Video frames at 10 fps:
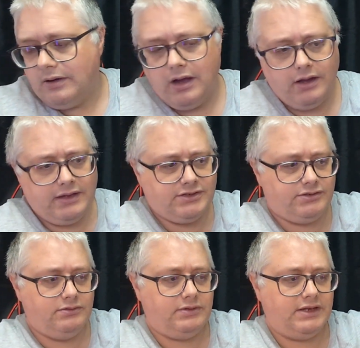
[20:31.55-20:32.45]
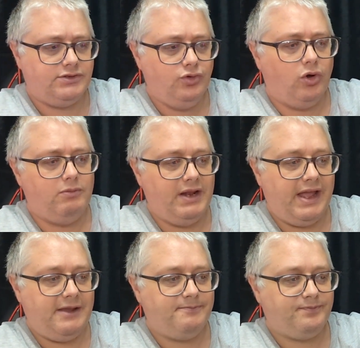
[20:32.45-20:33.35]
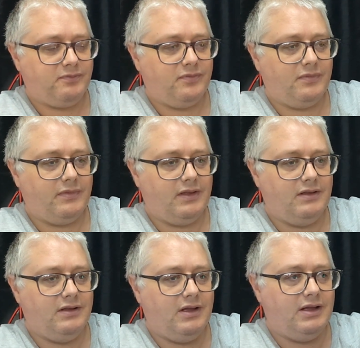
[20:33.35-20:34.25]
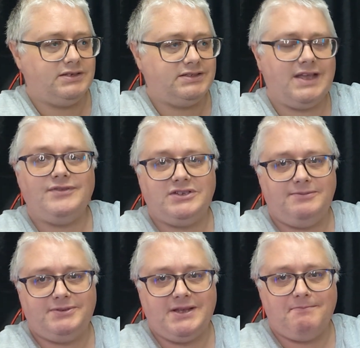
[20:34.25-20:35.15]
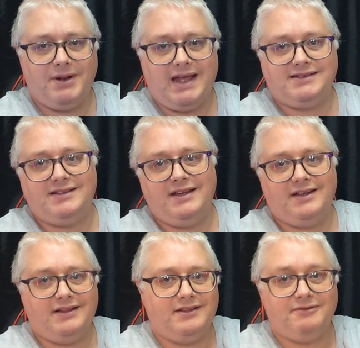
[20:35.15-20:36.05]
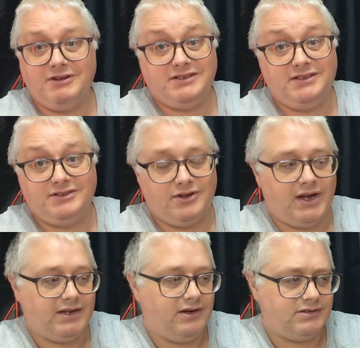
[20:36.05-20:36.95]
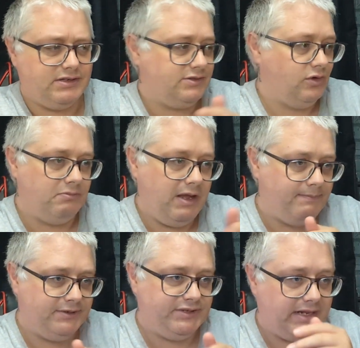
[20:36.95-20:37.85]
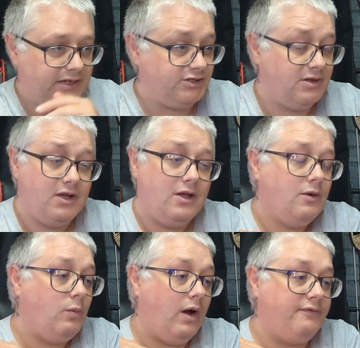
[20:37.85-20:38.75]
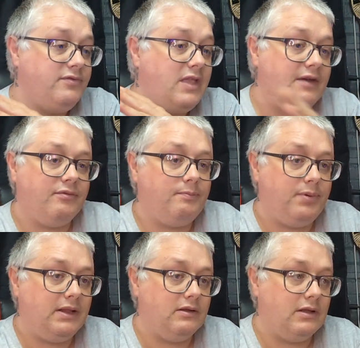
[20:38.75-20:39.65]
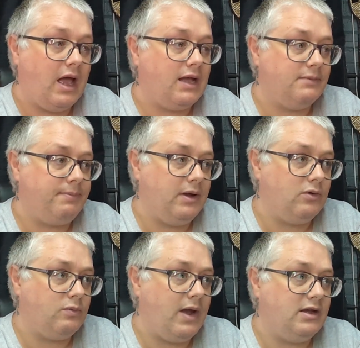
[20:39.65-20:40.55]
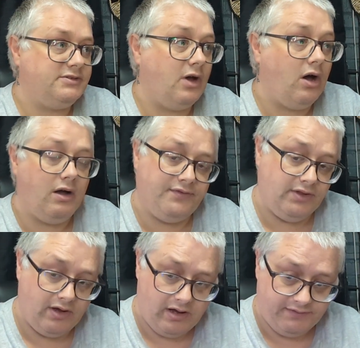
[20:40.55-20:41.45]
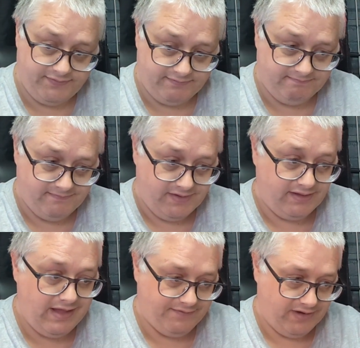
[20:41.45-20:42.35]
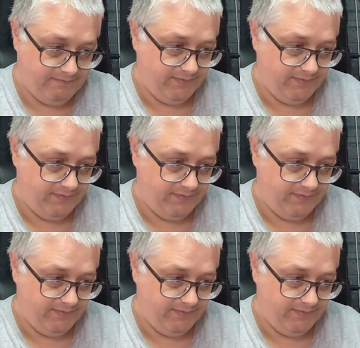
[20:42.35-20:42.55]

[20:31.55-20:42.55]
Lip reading: There's normally 70% plastic, and then the rest is die cast. There's normally a percentage. Well, I've never had a build where it's half and half. Never.